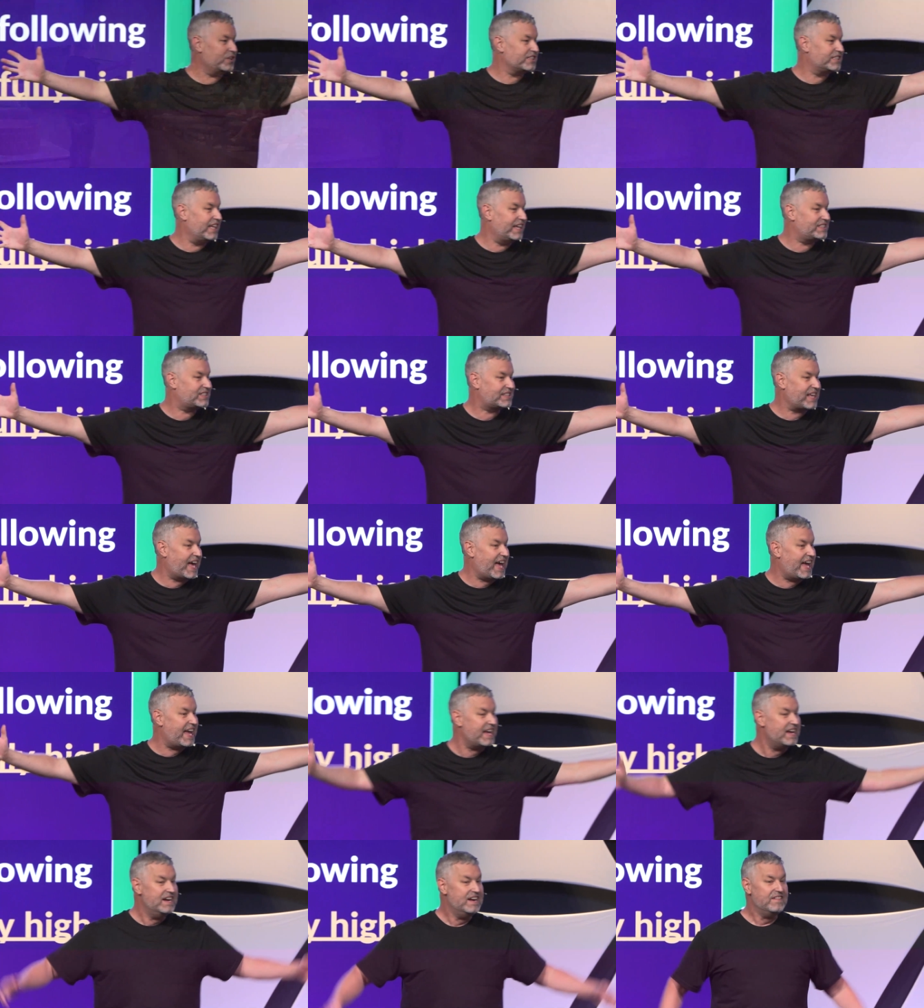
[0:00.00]
What did they
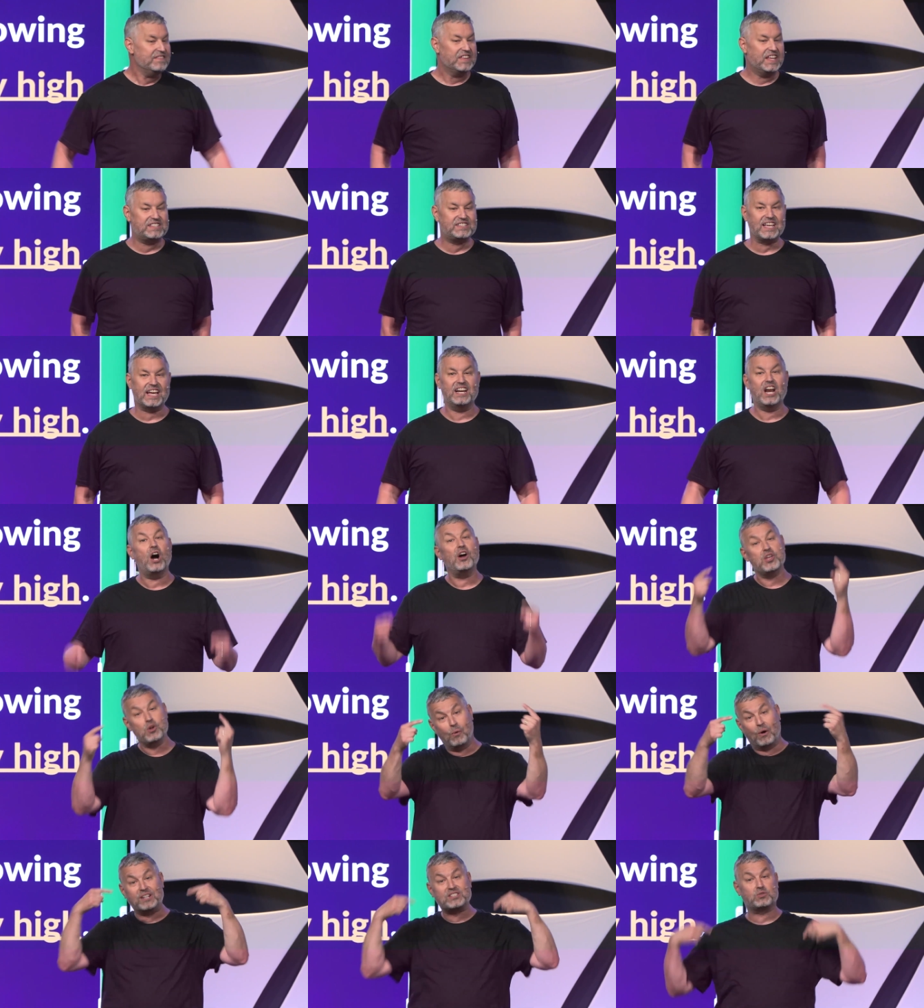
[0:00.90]
say? They said, Oh,
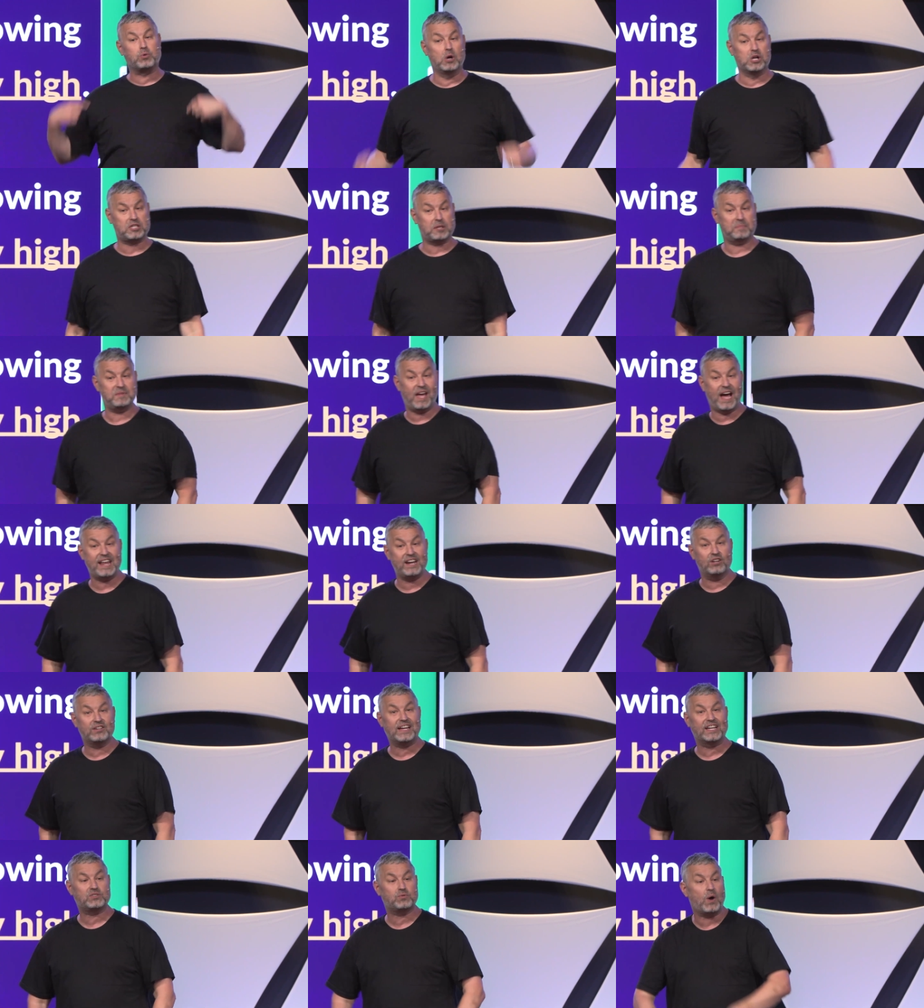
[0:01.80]
you want to worship the
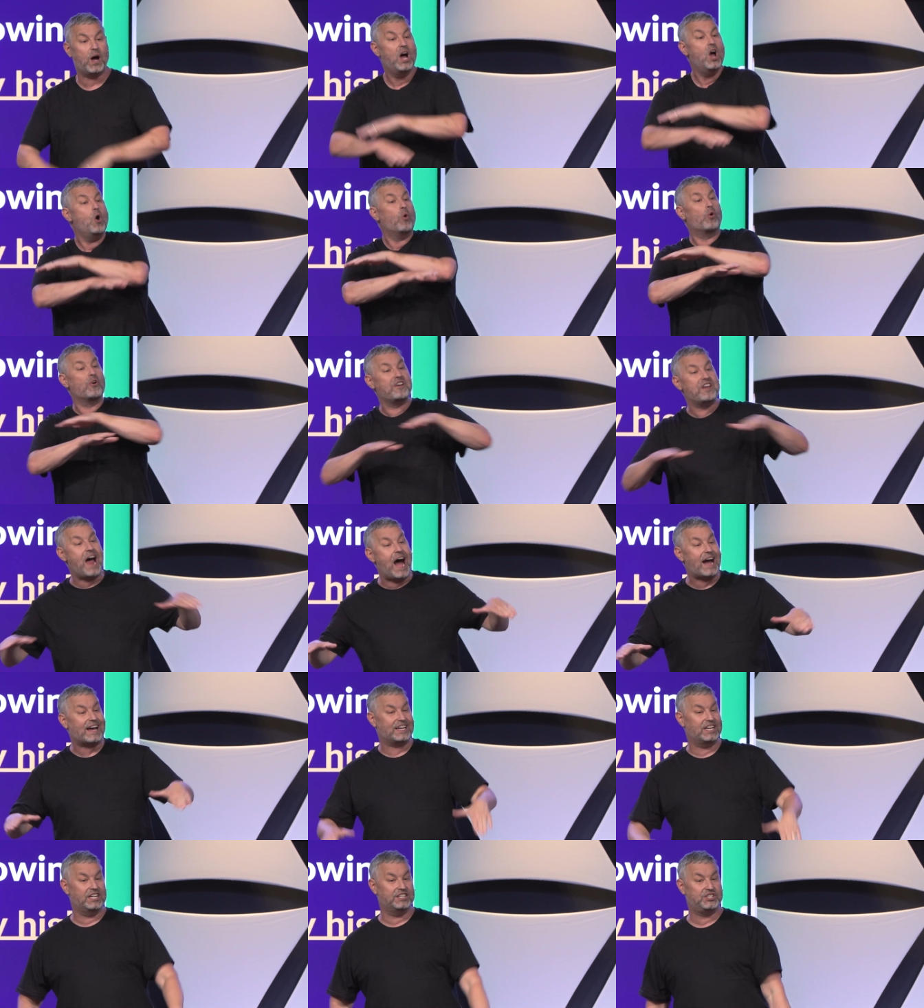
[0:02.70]
idol? Guess what? We're
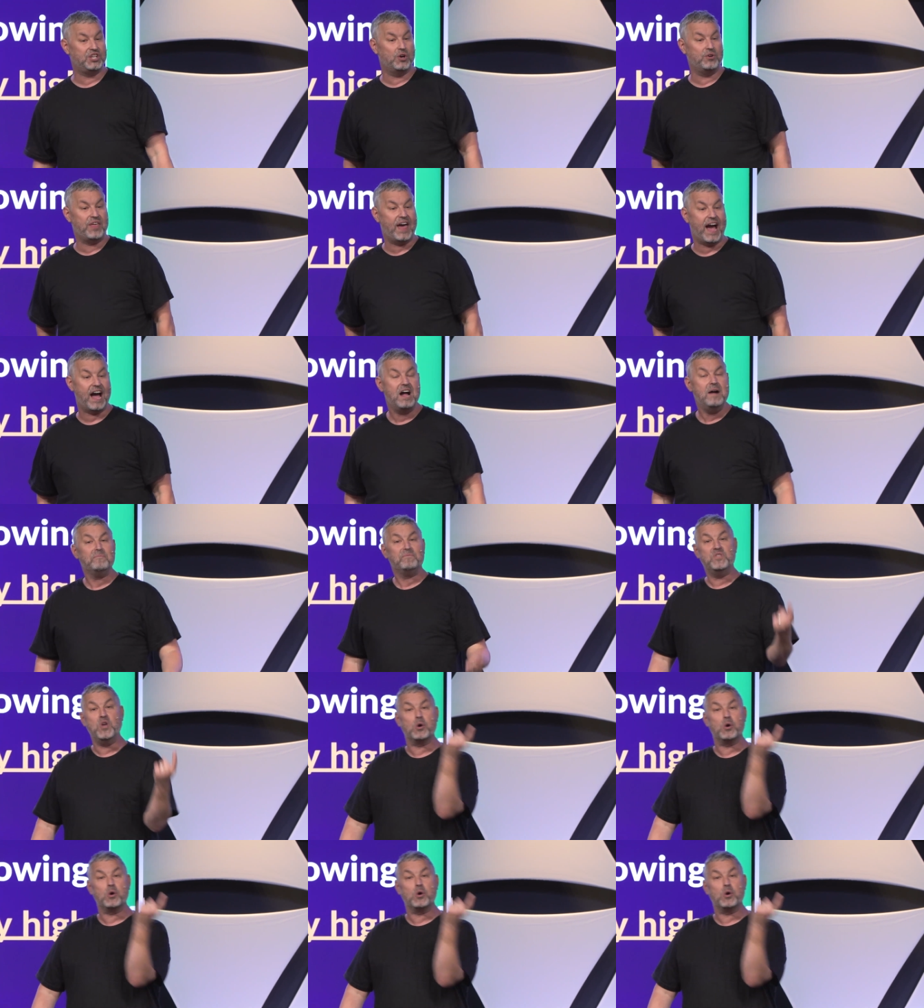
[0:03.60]
not going to do that.